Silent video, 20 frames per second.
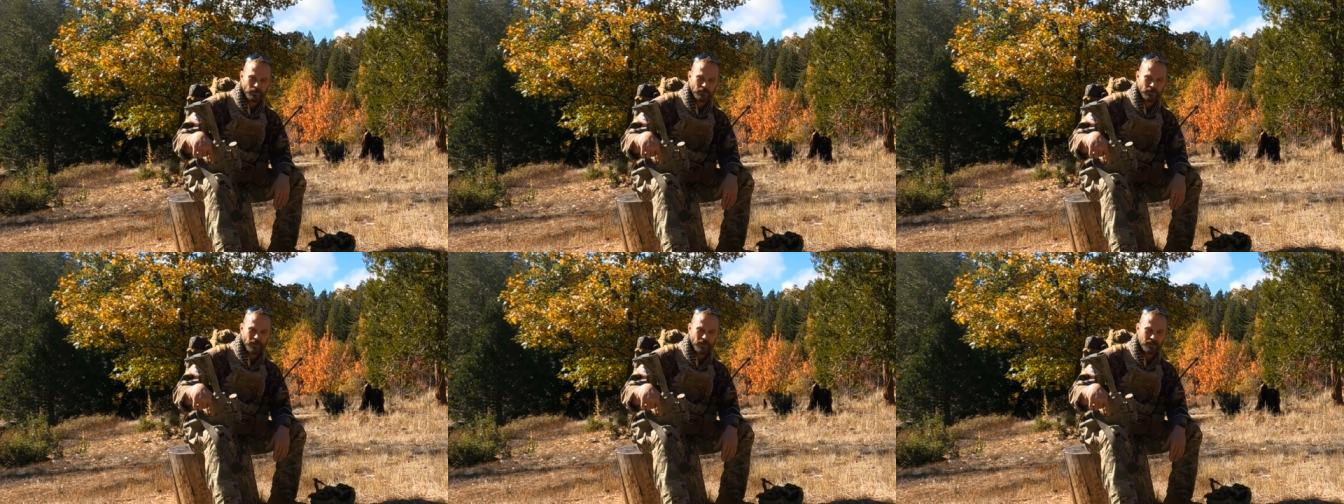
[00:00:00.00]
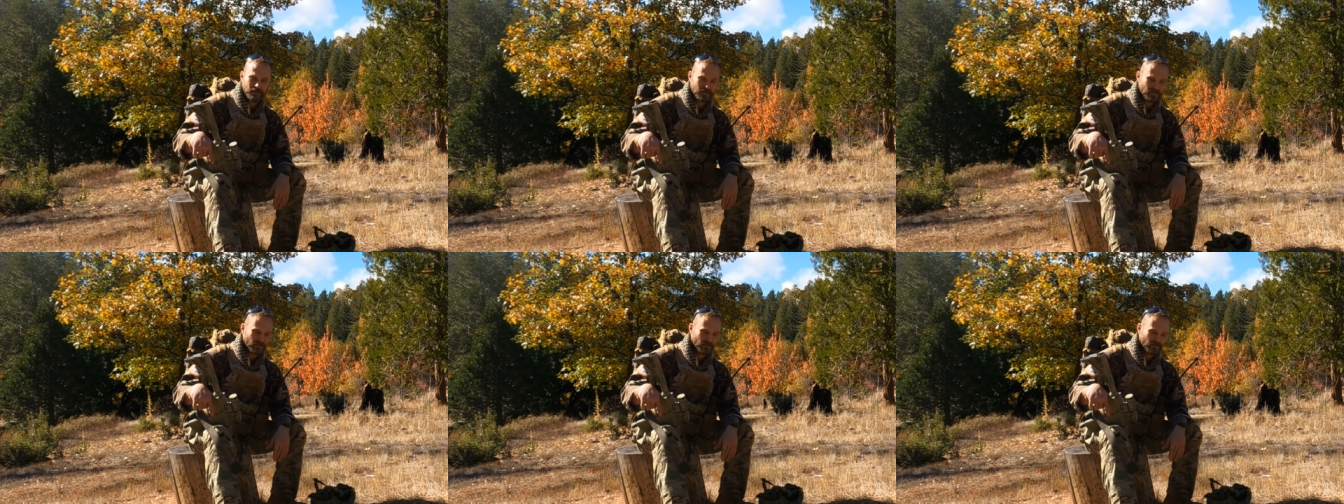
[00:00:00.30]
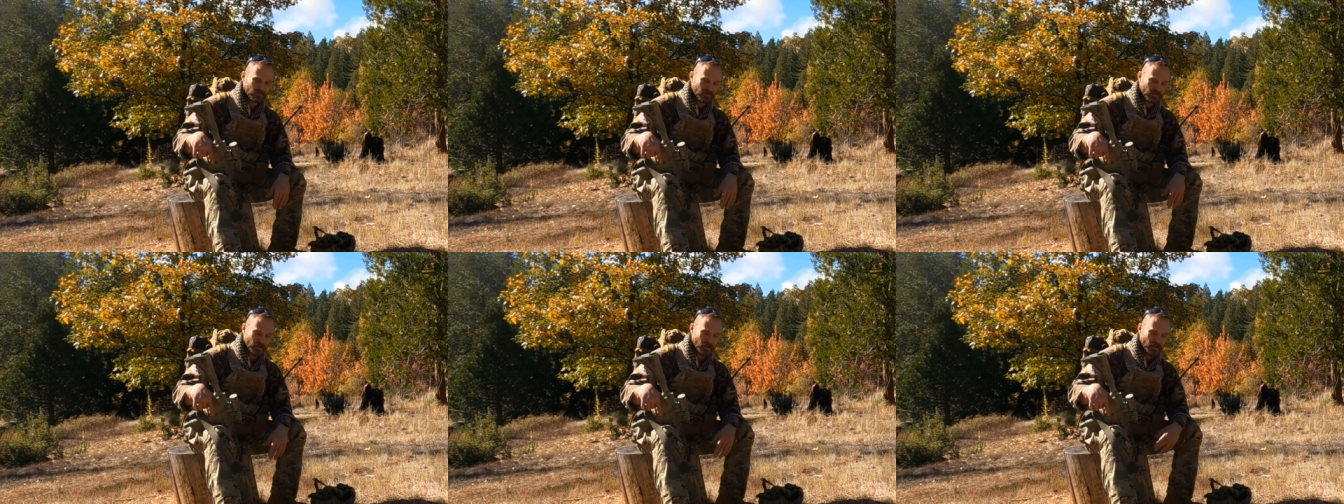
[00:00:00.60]
wearing that
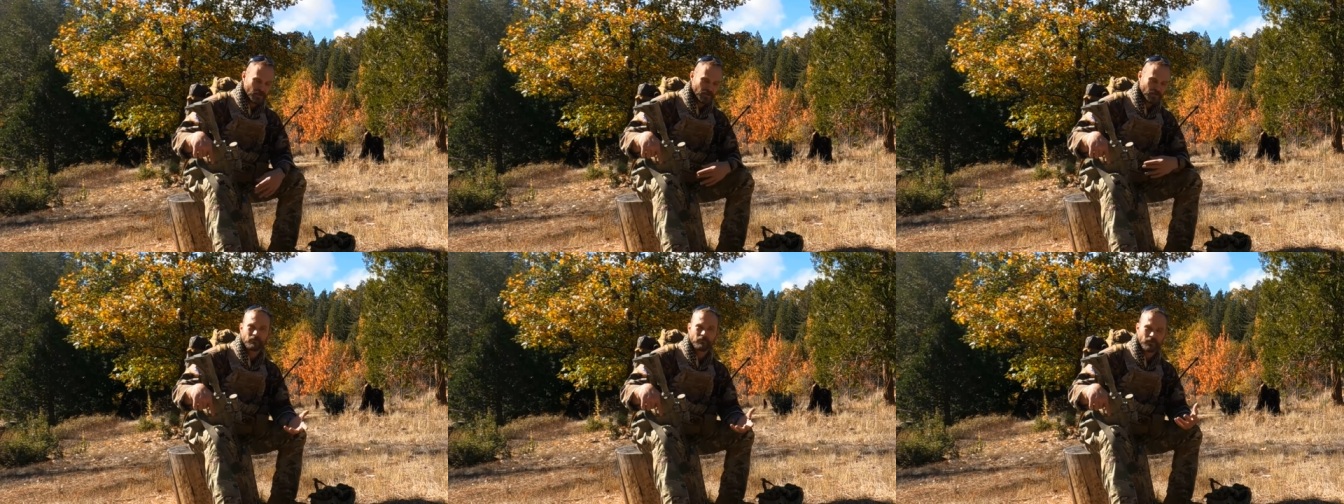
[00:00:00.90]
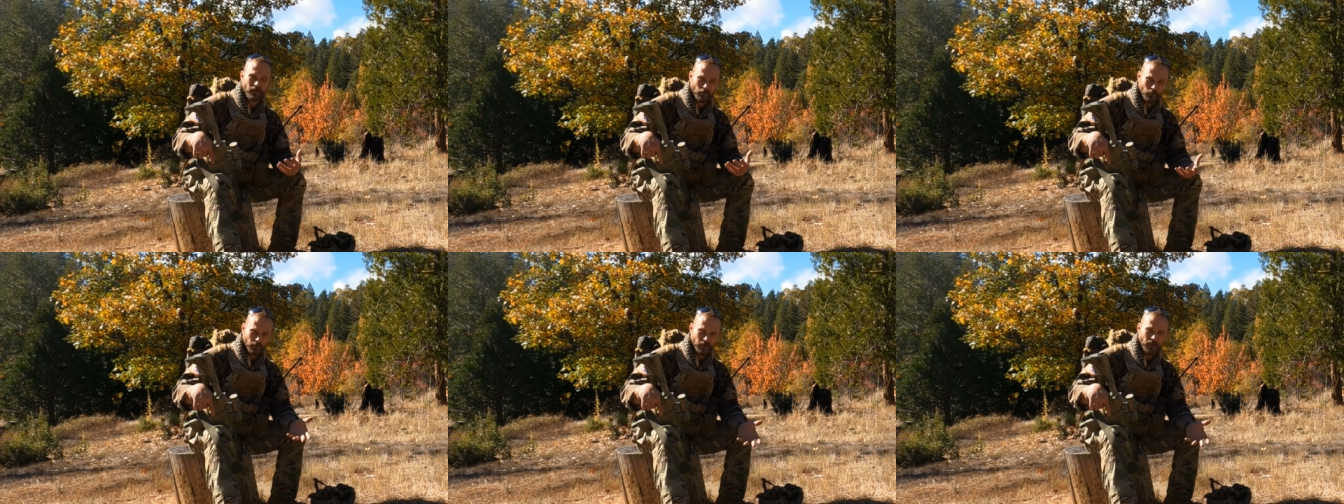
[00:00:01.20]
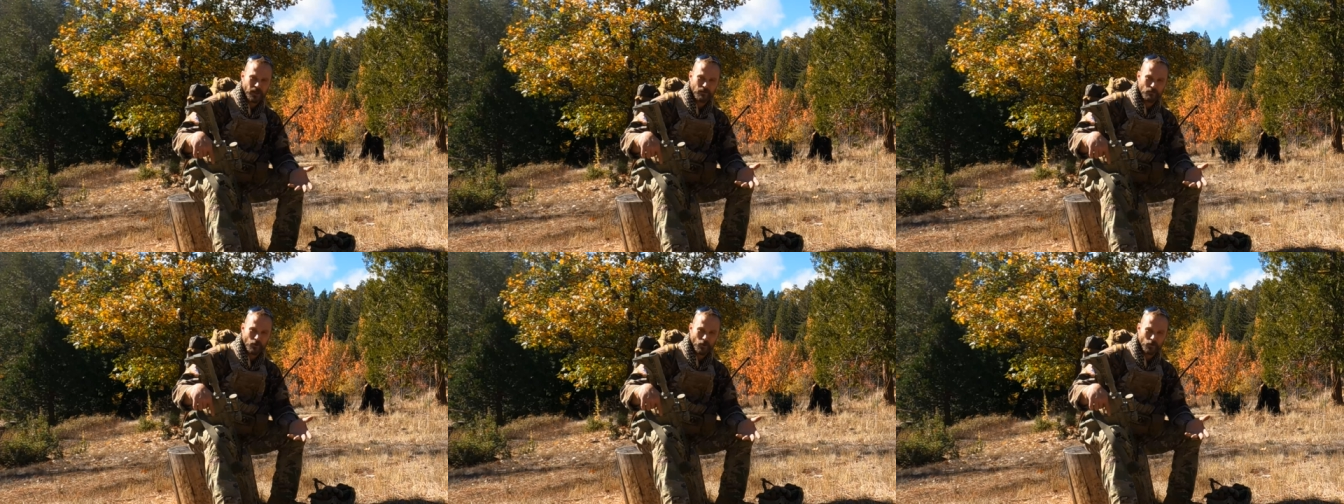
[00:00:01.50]
stuff, they were a
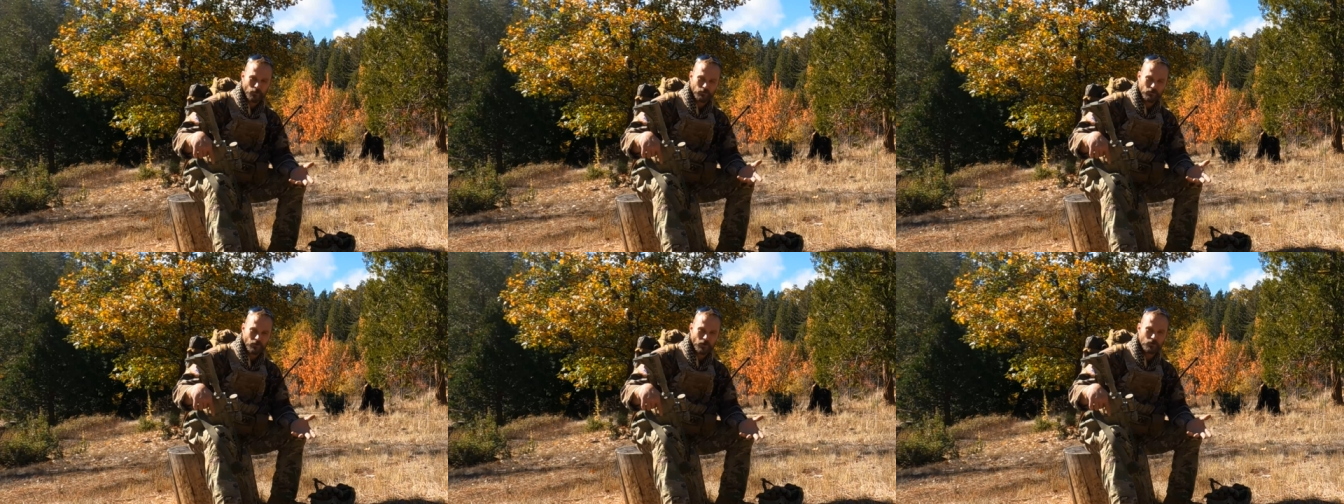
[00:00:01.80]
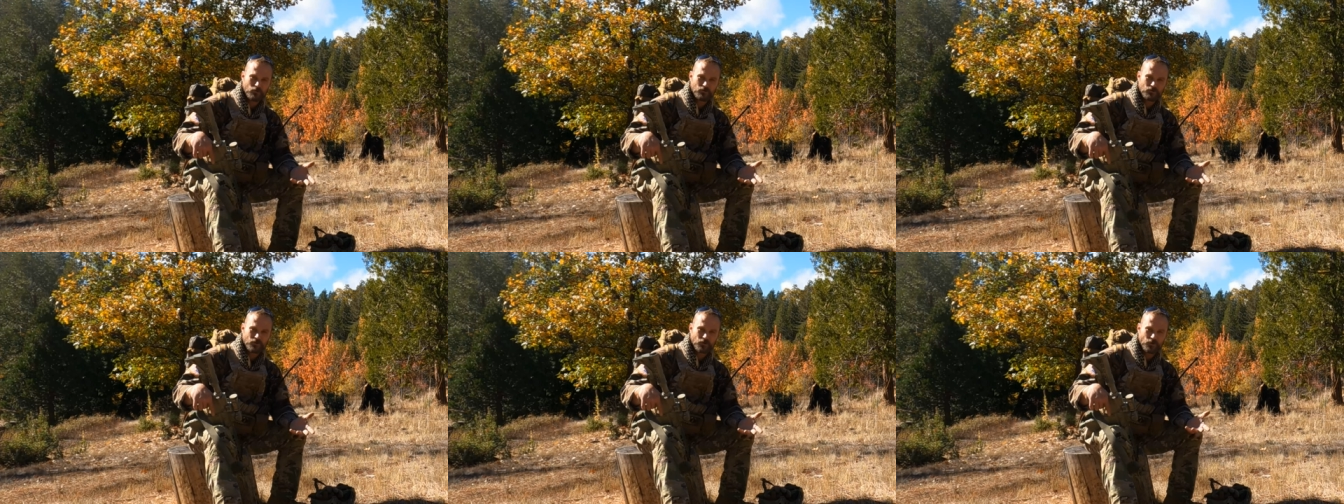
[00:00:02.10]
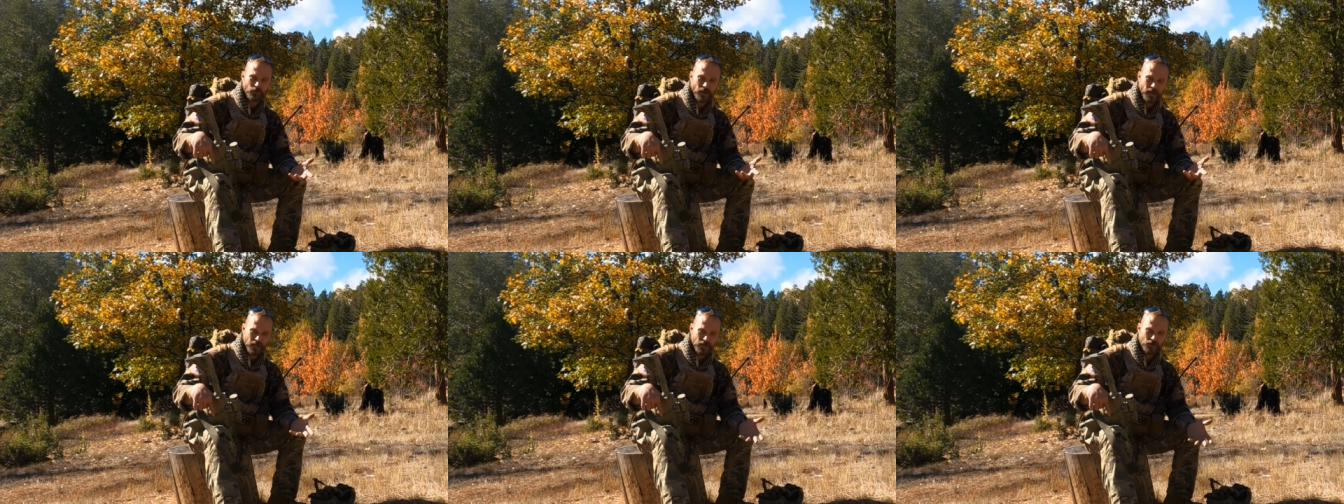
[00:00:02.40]
lot more prone
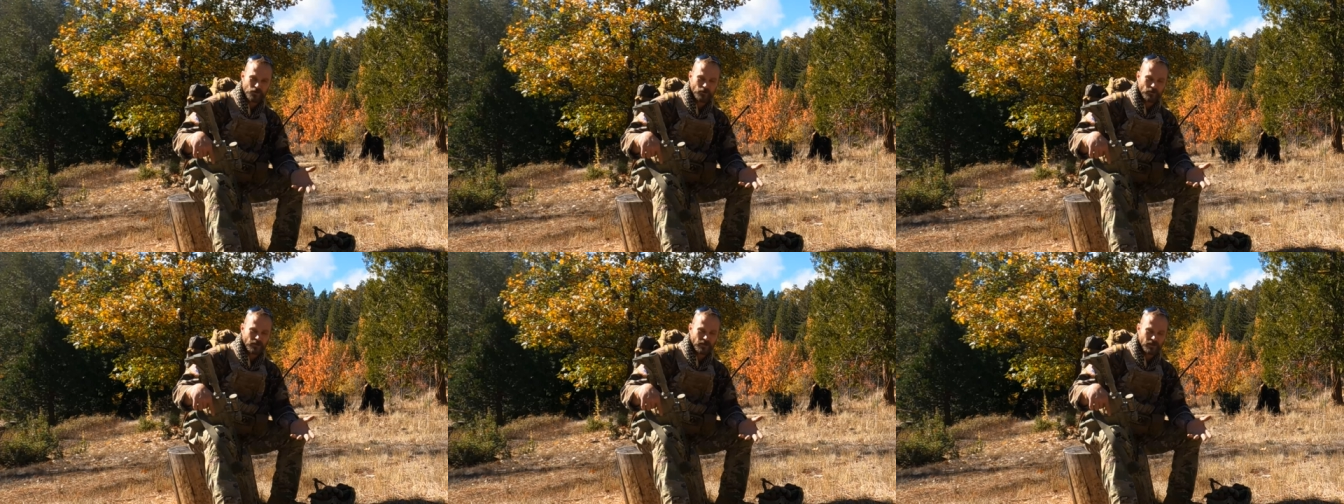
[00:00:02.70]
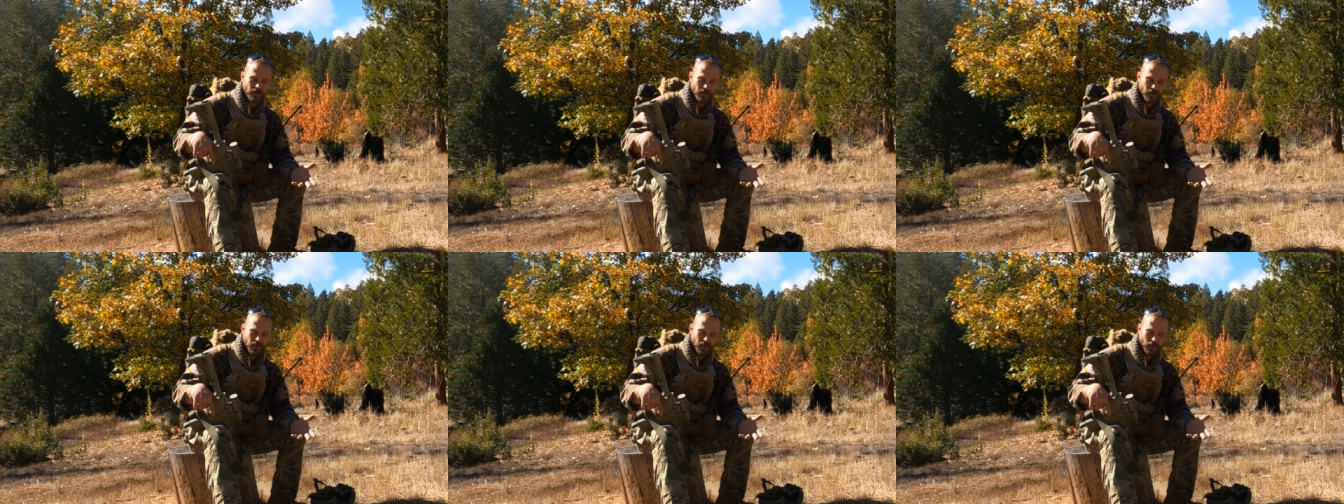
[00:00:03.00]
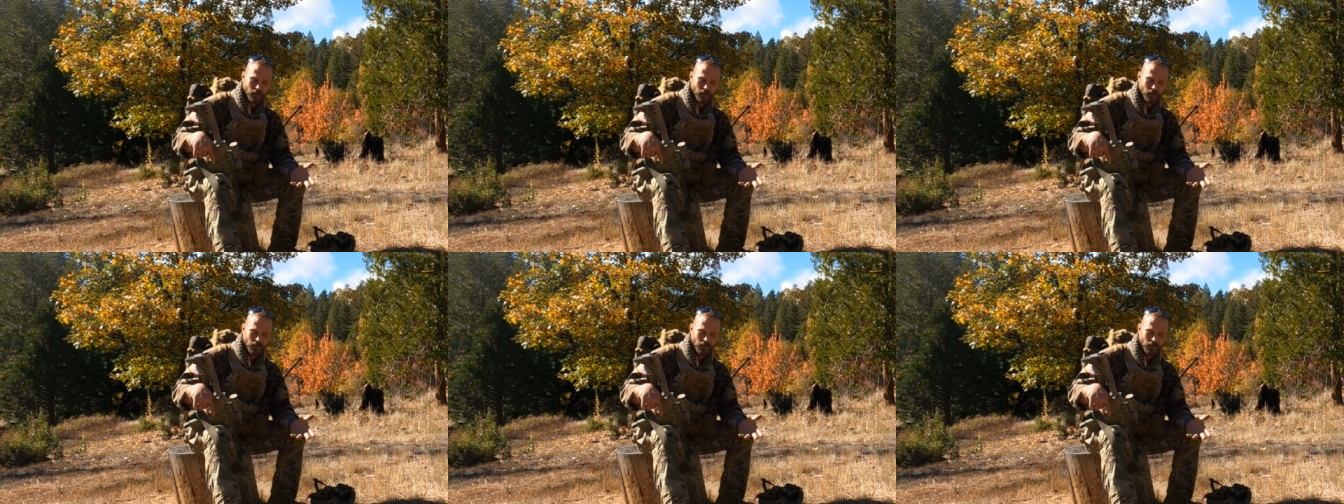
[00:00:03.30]
to injury,